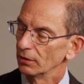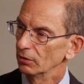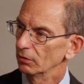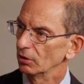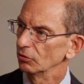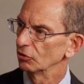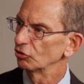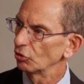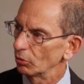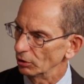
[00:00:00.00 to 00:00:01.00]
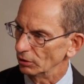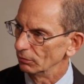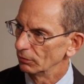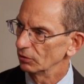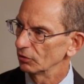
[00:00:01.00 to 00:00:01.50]
There, there's a story,
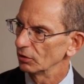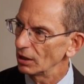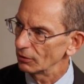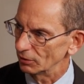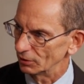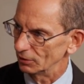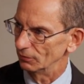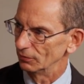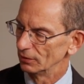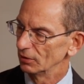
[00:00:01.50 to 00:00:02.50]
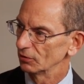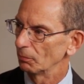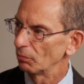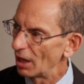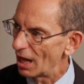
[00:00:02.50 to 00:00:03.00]
there's a narrative, there's a
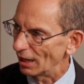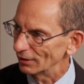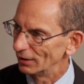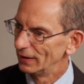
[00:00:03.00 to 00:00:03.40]
plot.